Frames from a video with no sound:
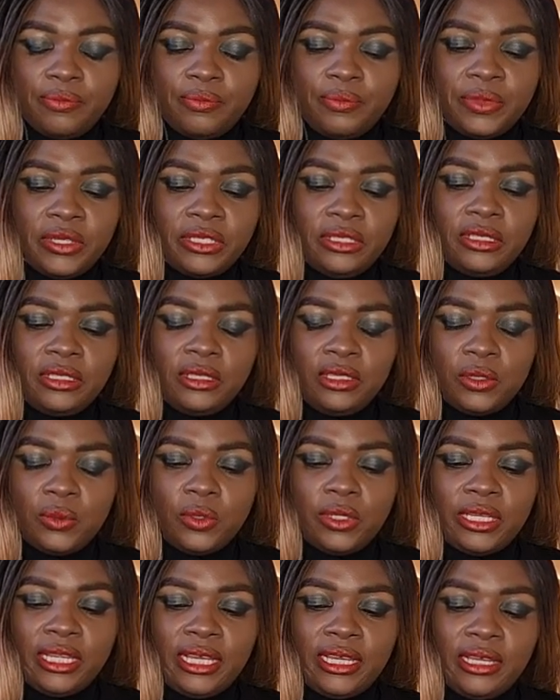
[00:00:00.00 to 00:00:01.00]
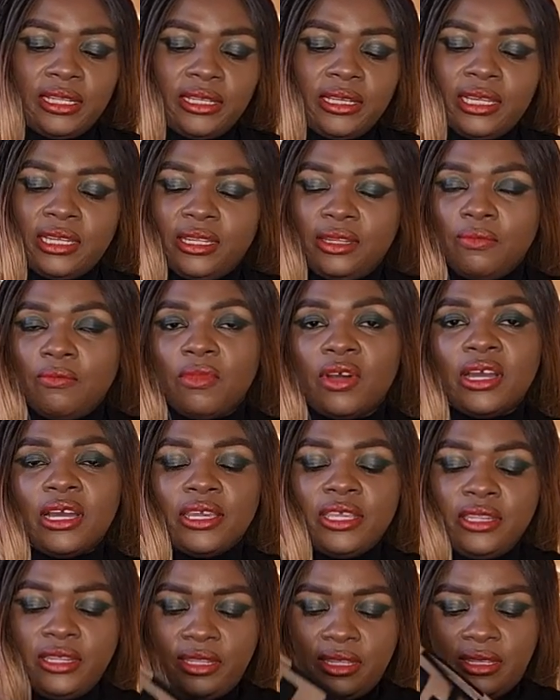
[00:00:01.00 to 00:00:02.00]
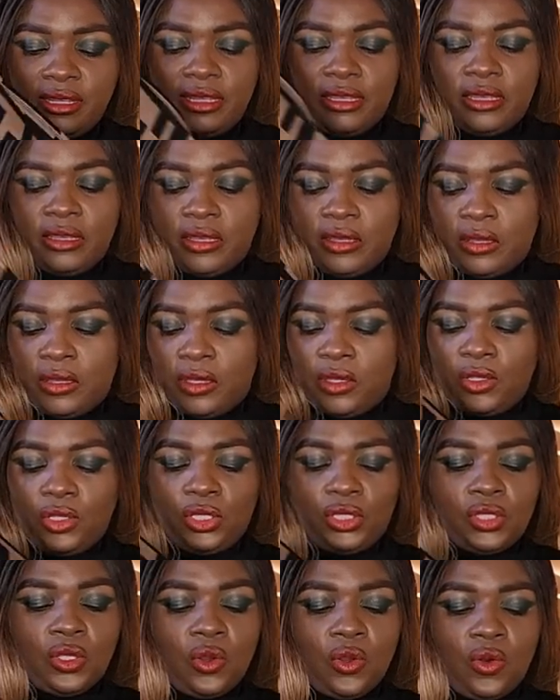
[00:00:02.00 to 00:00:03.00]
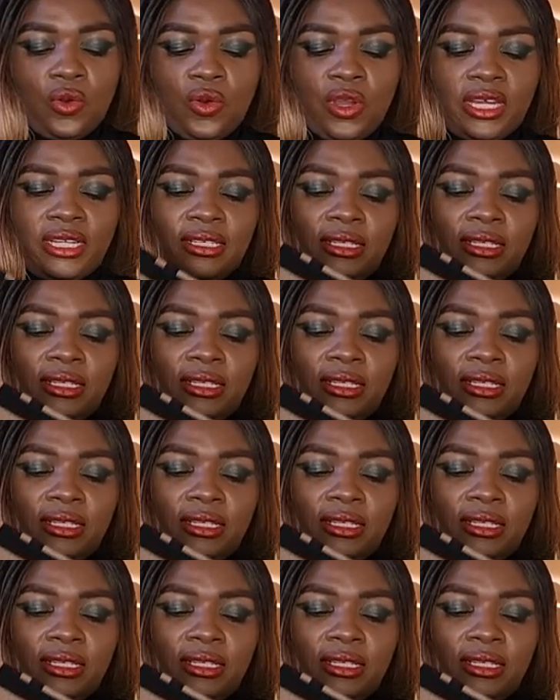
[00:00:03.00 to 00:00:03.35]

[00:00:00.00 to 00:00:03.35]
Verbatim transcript: but this is what I had had in mind. So I